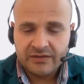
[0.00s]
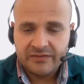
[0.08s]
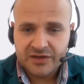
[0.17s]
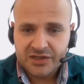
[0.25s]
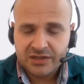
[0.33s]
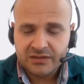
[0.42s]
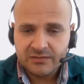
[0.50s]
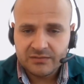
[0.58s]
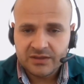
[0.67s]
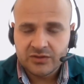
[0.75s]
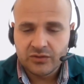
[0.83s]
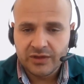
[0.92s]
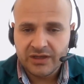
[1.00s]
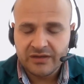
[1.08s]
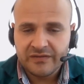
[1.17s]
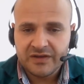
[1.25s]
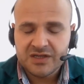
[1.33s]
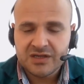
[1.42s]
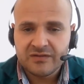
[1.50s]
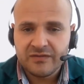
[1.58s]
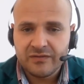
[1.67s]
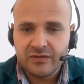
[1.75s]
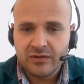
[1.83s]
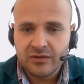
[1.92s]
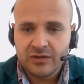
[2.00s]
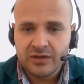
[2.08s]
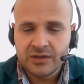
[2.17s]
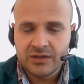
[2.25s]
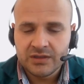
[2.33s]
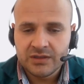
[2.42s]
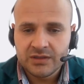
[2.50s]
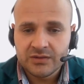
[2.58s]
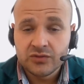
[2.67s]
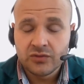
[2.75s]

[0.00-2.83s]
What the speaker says: division for